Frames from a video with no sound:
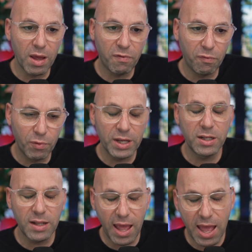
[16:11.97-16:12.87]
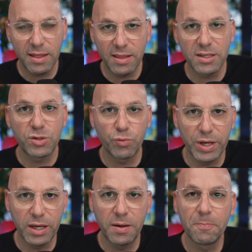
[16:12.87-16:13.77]
we end this
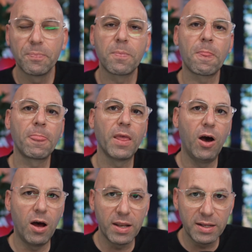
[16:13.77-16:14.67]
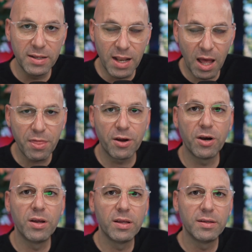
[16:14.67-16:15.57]
week on
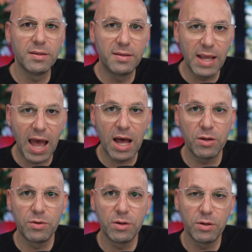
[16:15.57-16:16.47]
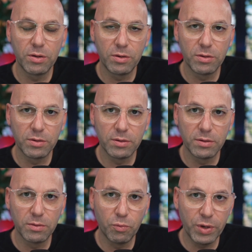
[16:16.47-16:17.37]
another down
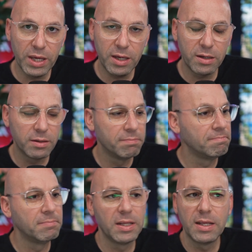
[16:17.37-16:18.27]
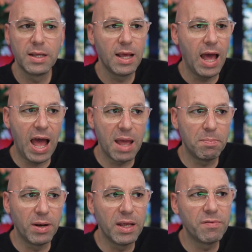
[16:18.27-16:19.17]
week, I
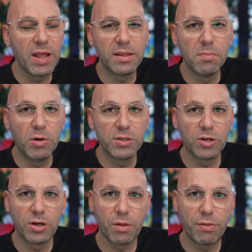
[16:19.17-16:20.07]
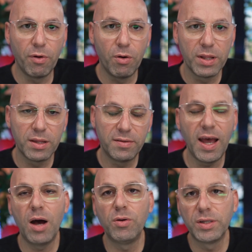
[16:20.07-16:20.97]
believe that the bulls are going to throw in the
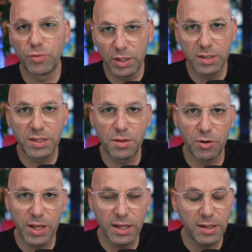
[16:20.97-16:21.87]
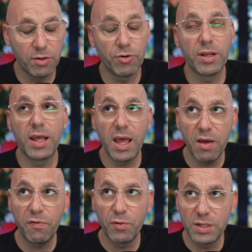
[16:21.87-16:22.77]
towel and we're going to see 3,800.
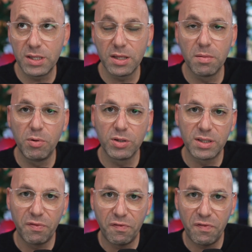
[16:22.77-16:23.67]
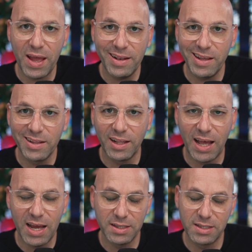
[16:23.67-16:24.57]
If we see the bulls defending the
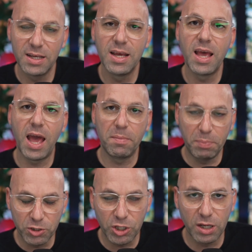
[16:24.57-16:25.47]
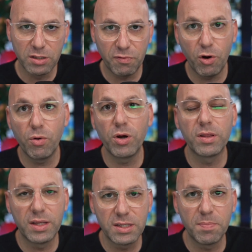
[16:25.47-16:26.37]
lines and pushing us forward,
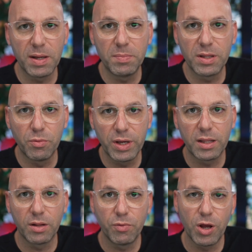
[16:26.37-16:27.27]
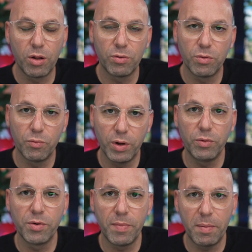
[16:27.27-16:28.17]
this might be the week that we all will
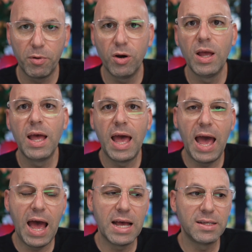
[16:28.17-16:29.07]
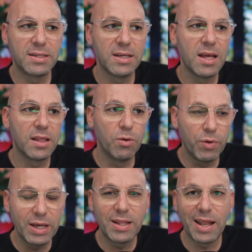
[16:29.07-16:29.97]
remember as the
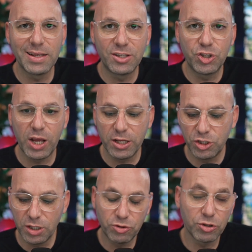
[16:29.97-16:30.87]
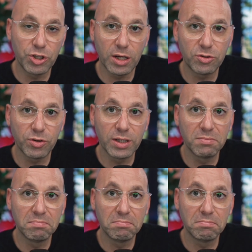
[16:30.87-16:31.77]
week that has changed the trajectory.
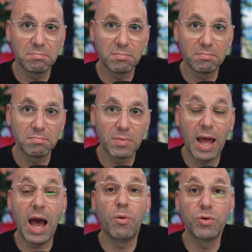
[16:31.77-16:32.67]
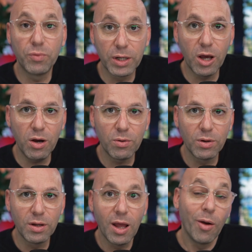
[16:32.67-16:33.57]
How would we know?
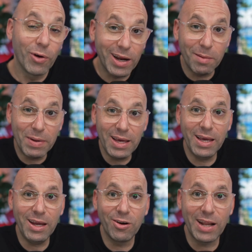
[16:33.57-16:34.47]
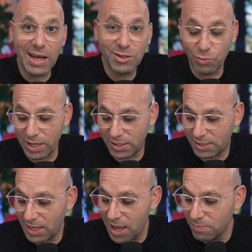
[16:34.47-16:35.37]
We're going to be here next week, same